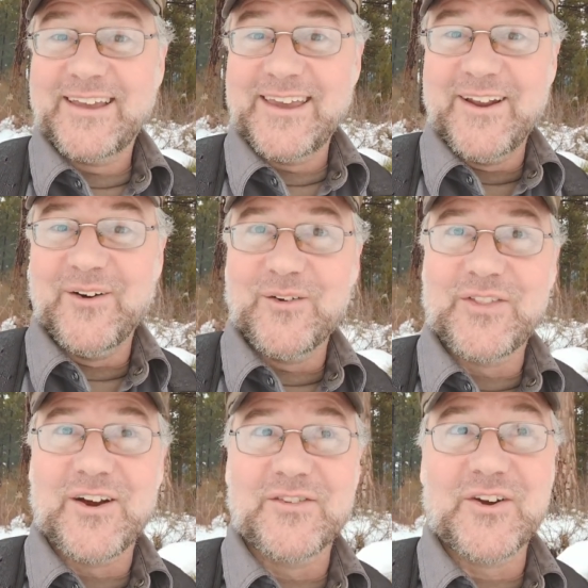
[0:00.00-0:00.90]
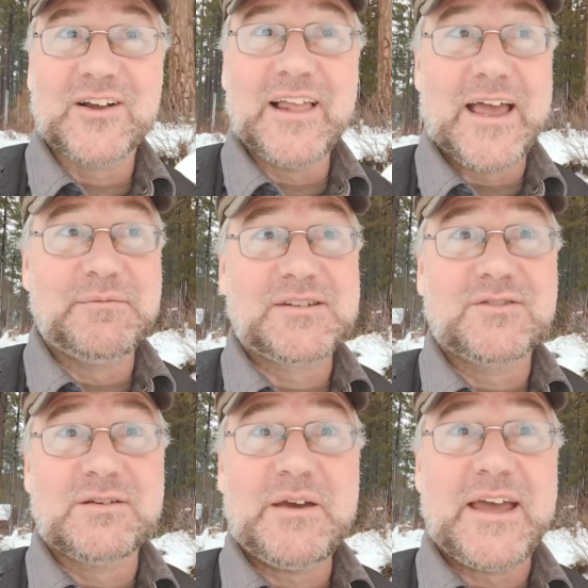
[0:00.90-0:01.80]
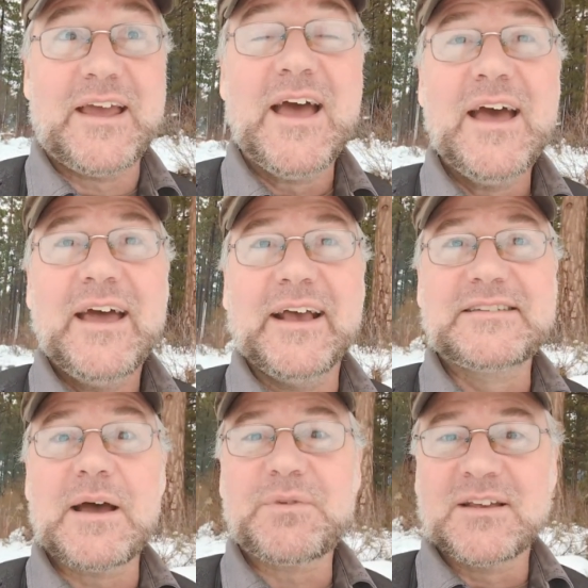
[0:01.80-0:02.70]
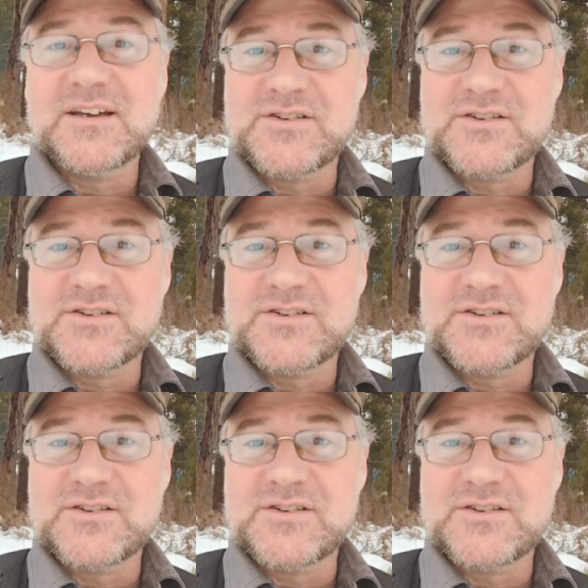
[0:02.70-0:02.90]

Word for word: you know, their their claims. So to me, accepting